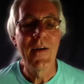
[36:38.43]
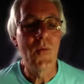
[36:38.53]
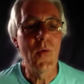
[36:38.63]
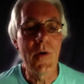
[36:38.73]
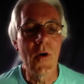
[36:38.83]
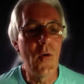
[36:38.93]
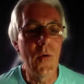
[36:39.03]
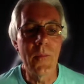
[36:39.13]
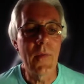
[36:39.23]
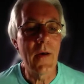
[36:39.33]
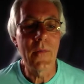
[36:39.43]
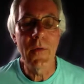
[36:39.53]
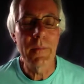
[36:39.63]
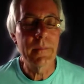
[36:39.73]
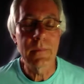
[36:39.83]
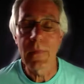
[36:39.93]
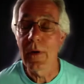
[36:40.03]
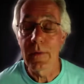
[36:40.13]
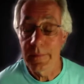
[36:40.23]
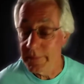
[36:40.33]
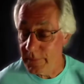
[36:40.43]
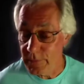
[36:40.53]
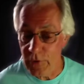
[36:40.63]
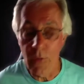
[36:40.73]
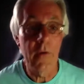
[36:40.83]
We go up and down them so